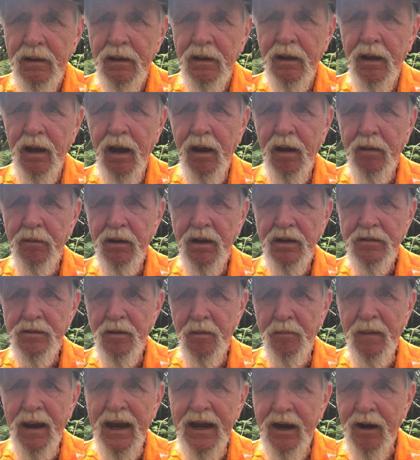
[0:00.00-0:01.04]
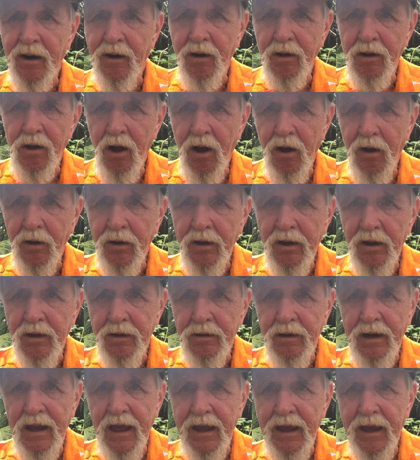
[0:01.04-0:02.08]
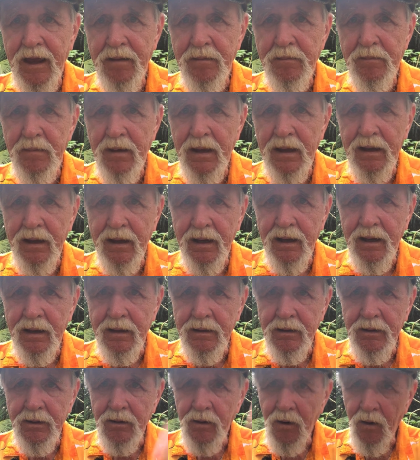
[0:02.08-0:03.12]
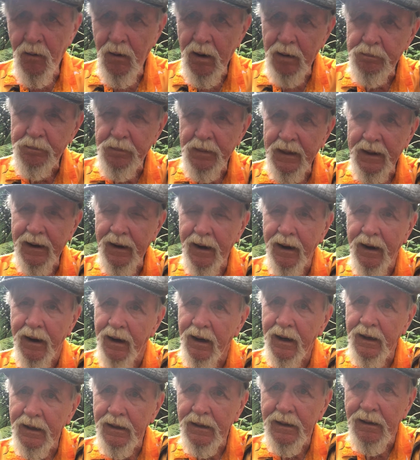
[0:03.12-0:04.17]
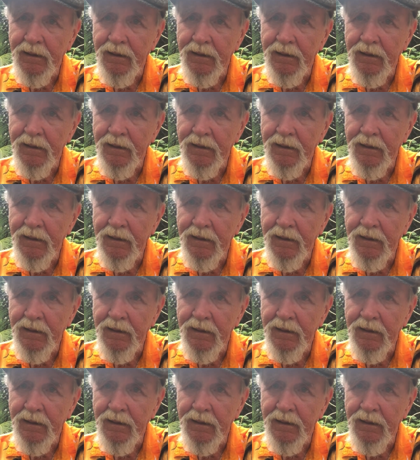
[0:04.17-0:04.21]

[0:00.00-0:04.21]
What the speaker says: The mayor will call your name, and you go up there,